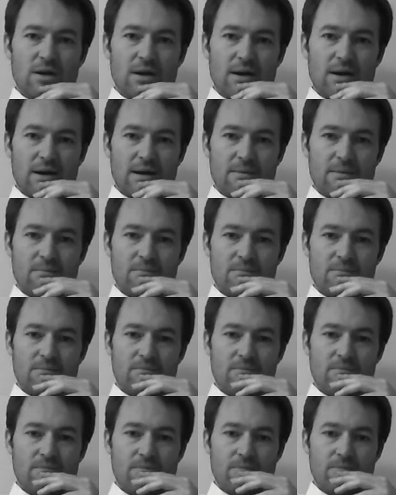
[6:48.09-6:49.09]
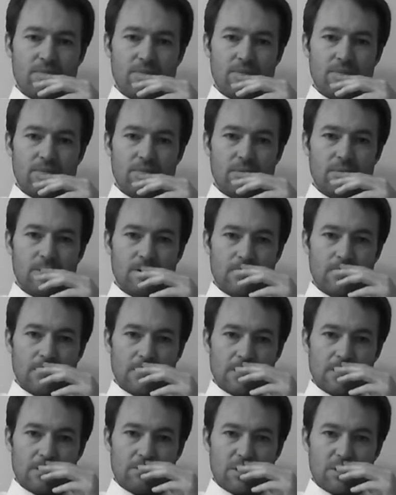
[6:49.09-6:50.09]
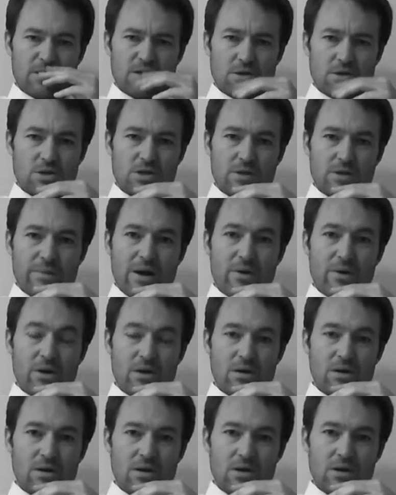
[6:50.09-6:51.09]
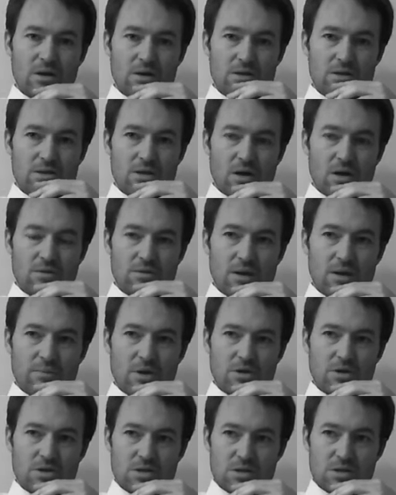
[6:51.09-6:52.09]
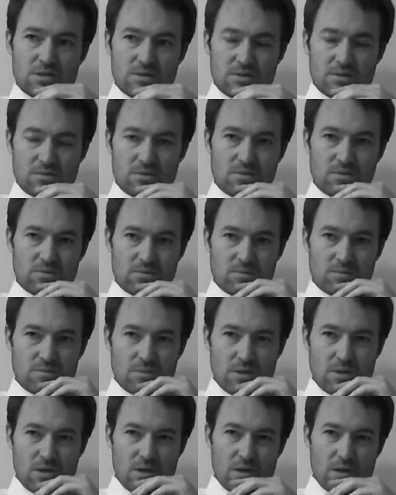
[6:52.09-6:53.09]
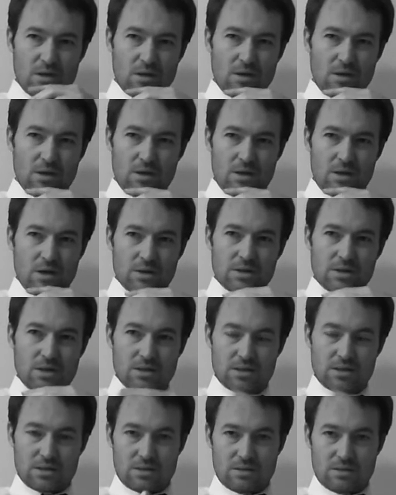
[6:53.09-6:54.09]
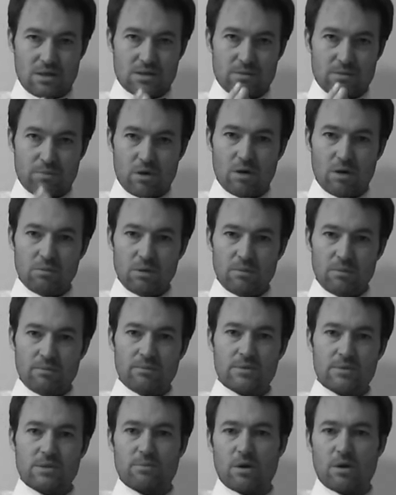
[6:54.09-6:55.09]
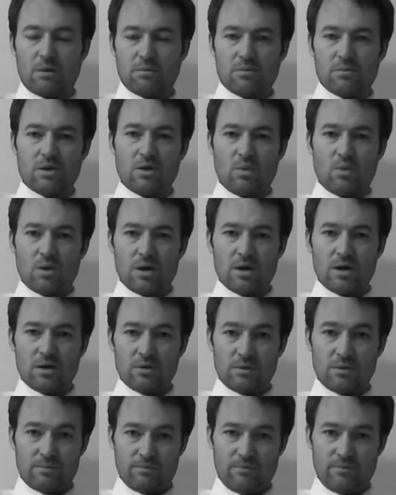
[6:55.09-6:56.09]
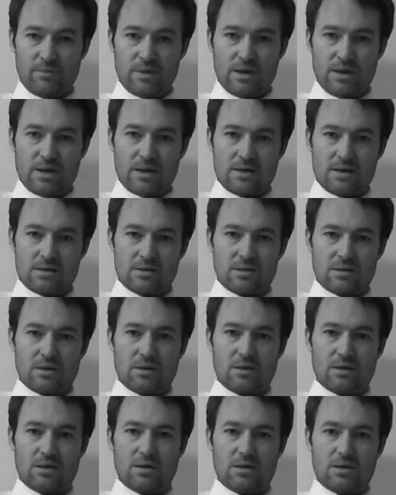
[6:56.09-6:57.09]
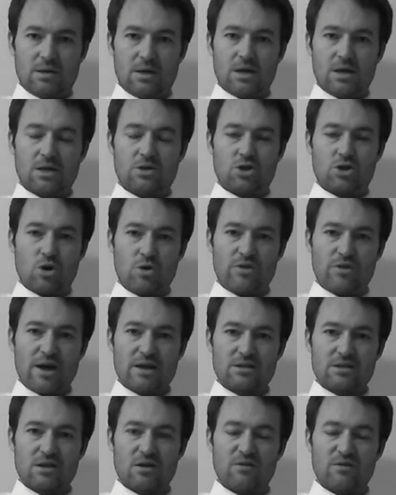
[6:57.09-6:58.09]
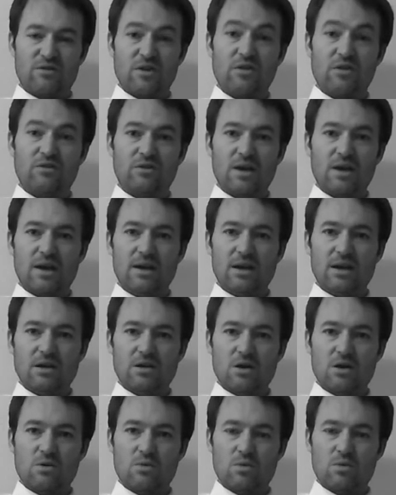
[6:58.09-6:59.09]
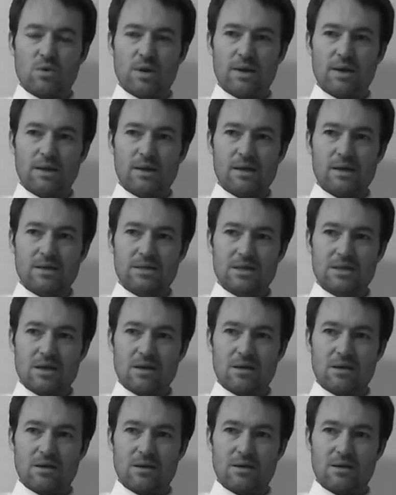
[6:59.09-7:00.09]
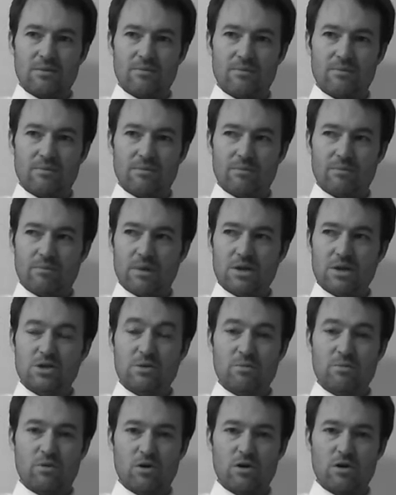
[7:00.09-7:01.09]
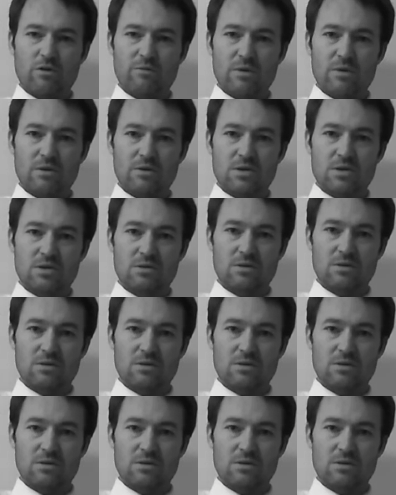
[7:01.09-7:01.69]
Um, it's not just America, you know, it's not, I'm not just, you know, it's, it's, it's a problem, it's a problem in the world, and 2015, I don't really see much improvement, there's